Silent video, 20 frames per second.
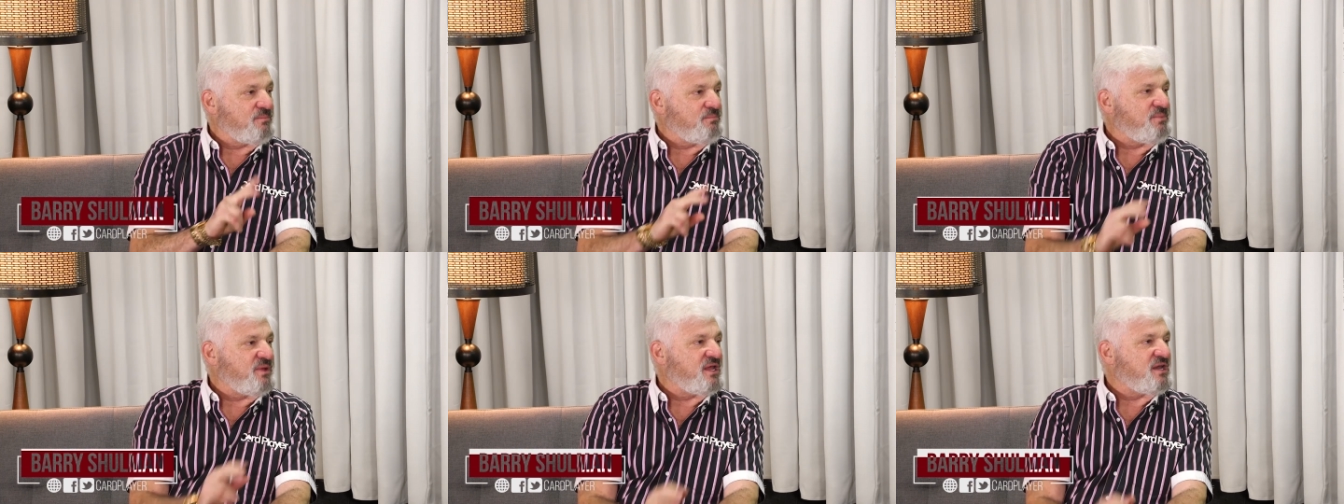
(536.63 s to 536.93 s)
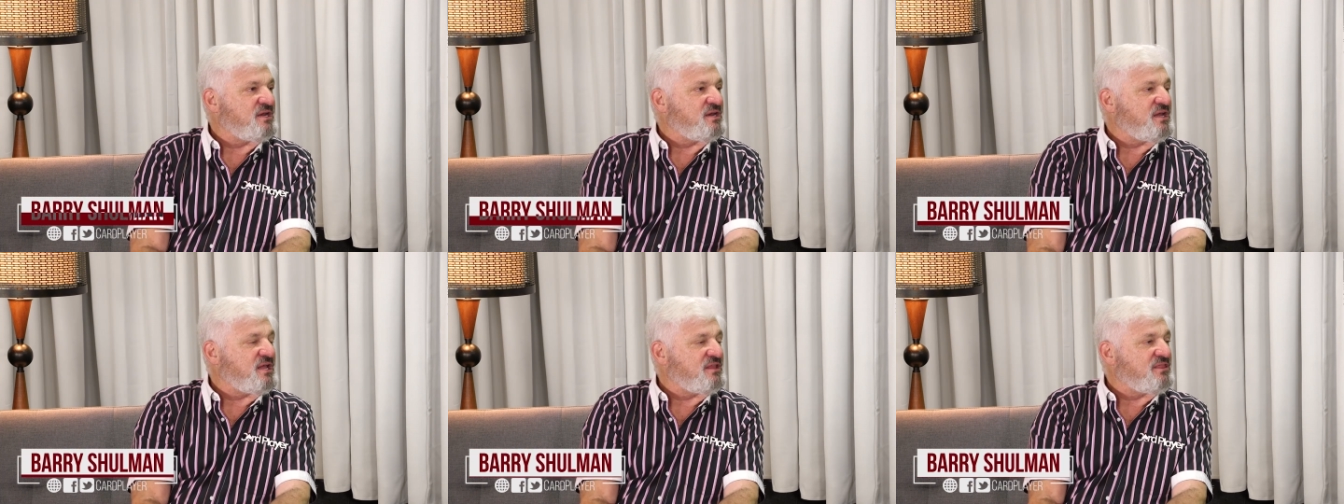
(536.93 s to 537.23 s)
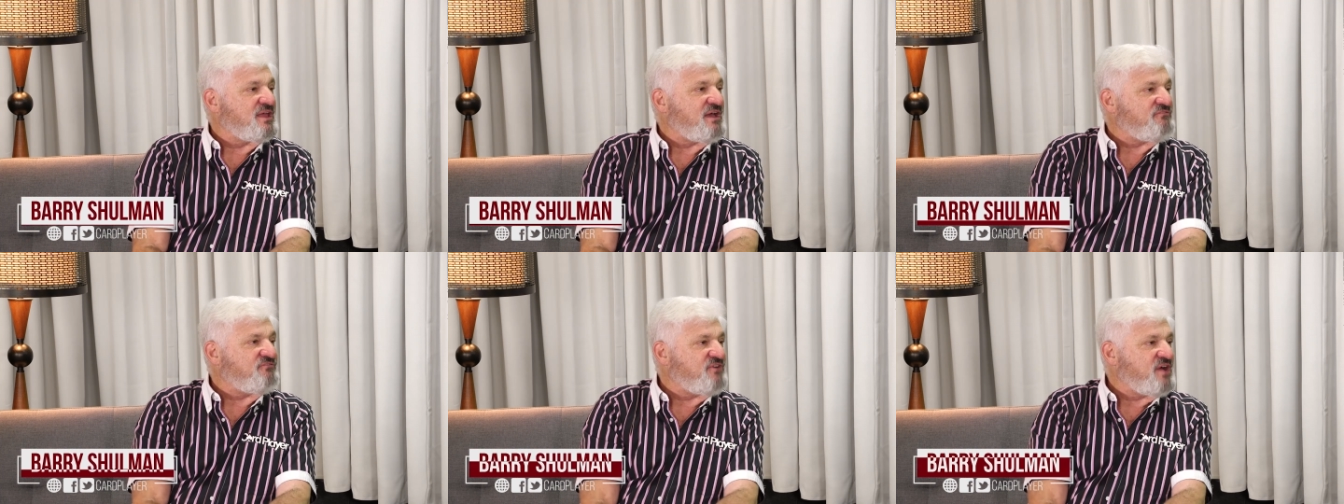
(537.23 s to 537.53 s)
been
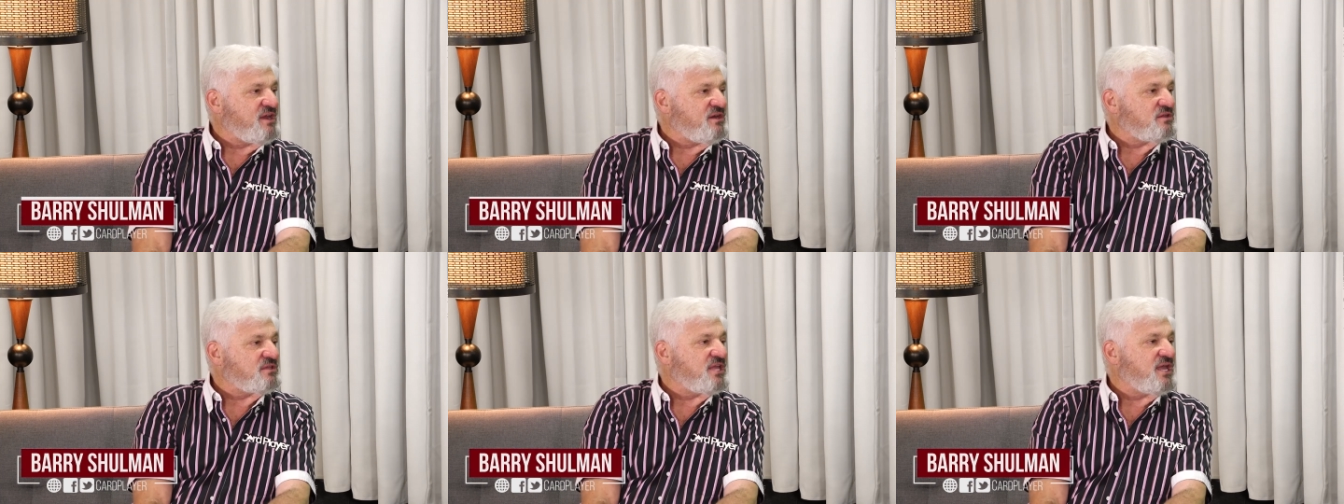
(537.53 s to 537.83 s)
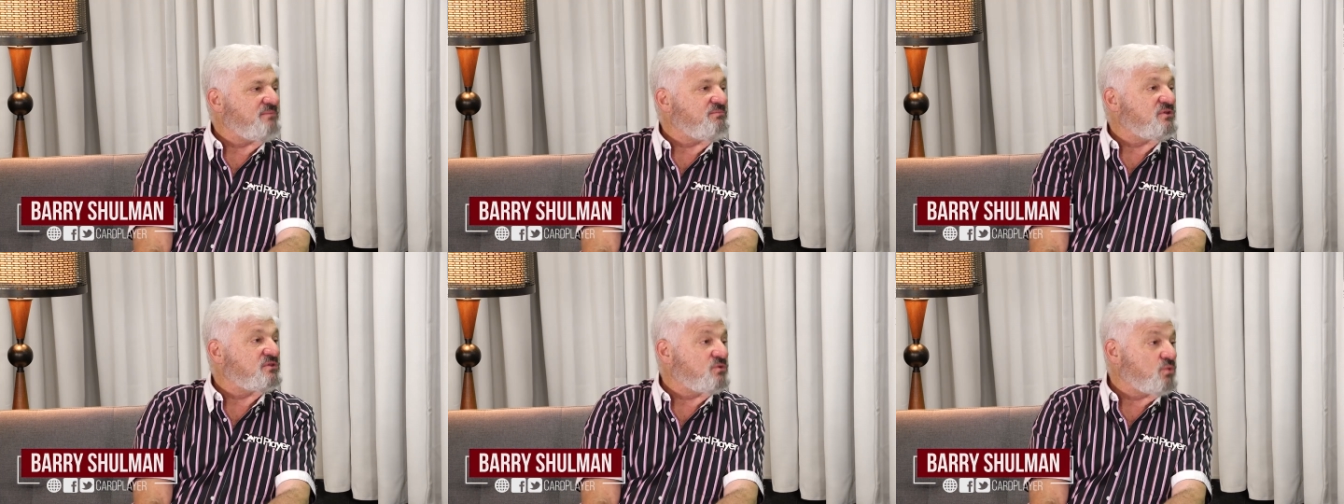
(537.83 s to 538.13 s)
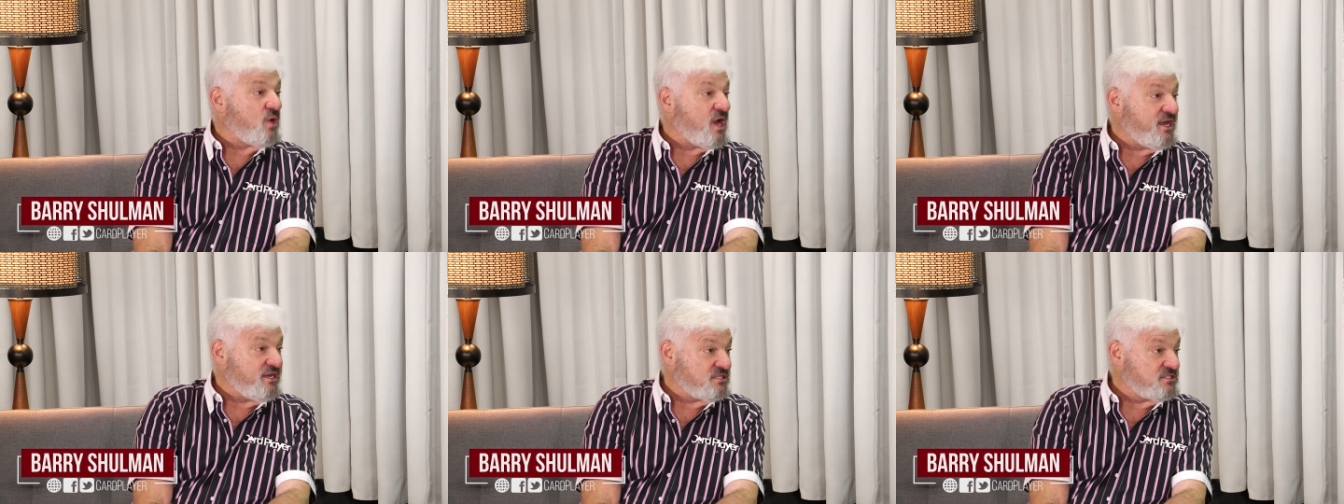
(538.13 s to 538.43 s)
in that final table
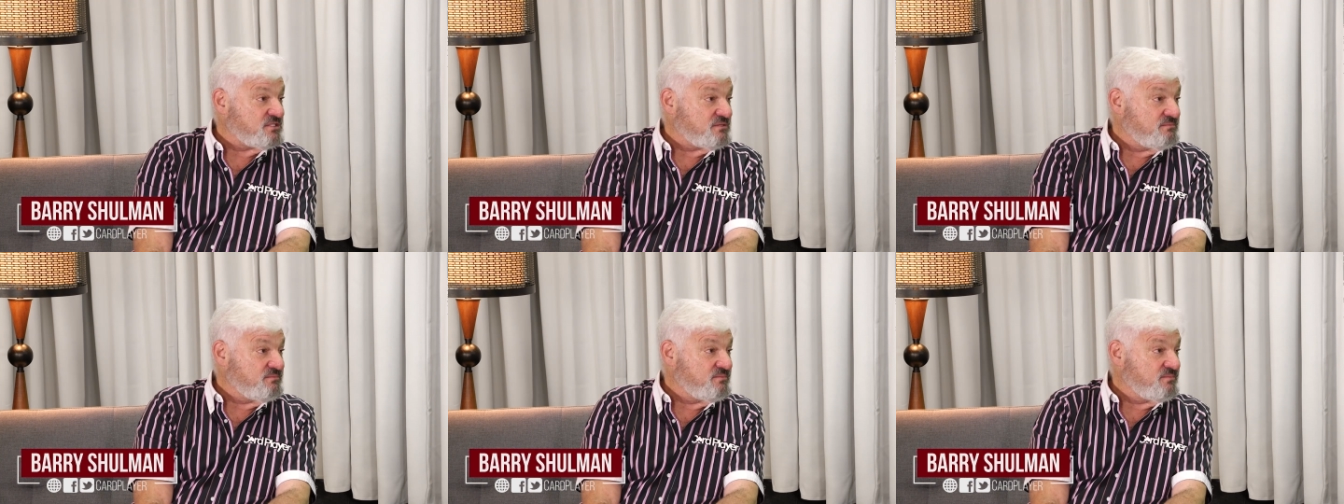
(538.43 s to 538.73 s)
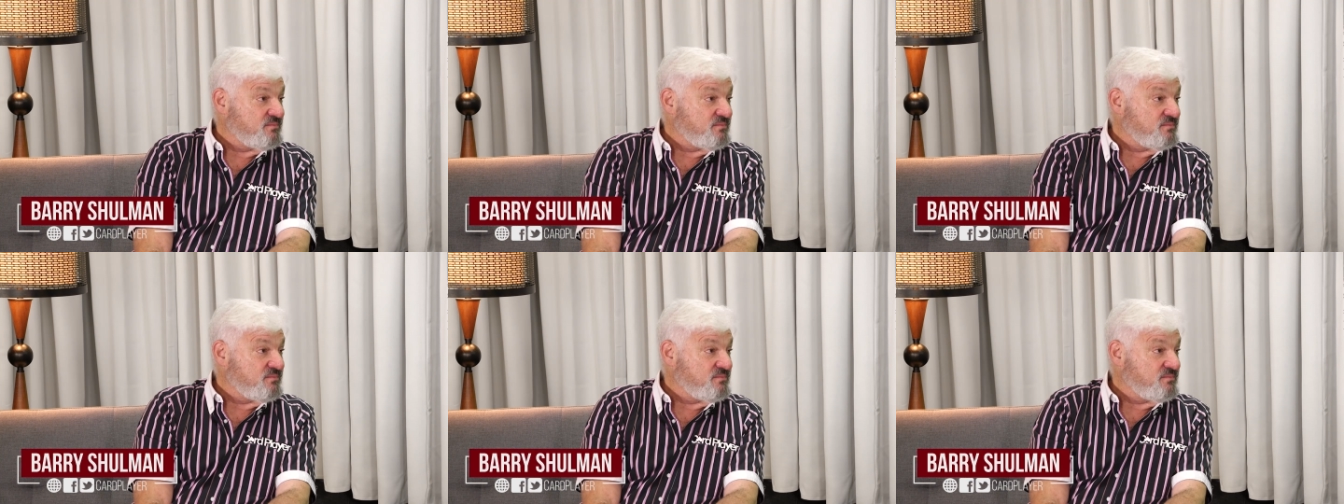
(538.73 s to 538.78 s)
twice.